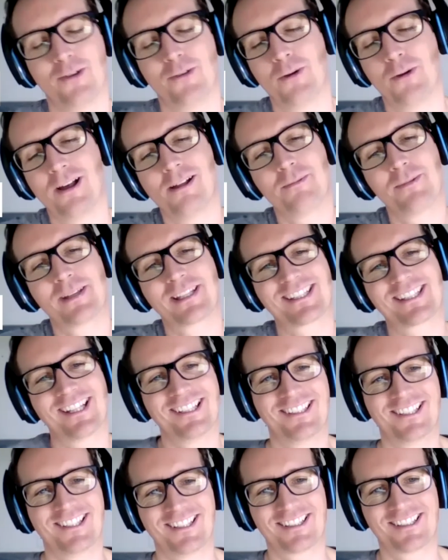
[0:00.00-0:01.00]
Oh, well, I'm
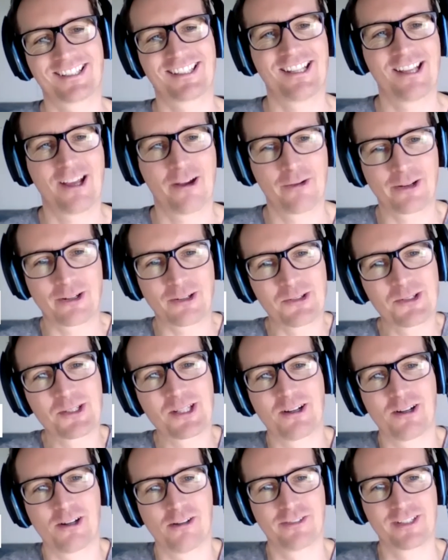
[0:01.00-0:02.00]
excited to see how it goes.
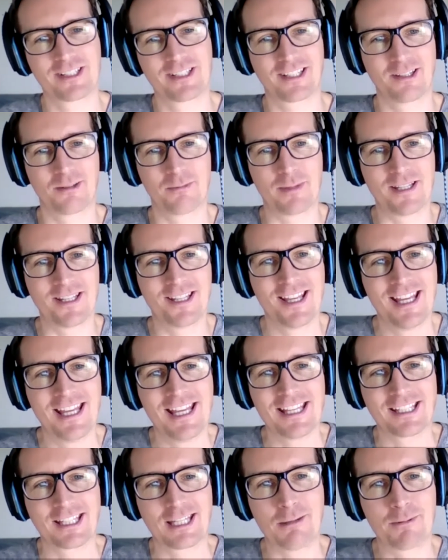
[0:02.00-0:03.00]
I'll obviously be
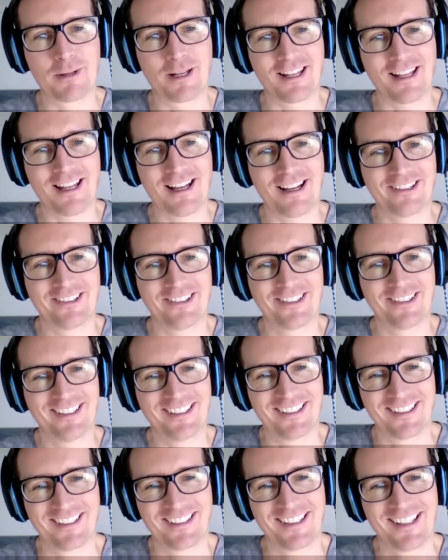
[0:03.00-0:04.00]
keeping an eye on
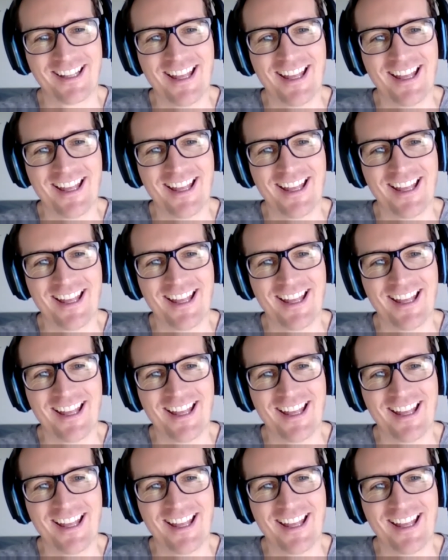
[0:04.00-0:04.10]
it.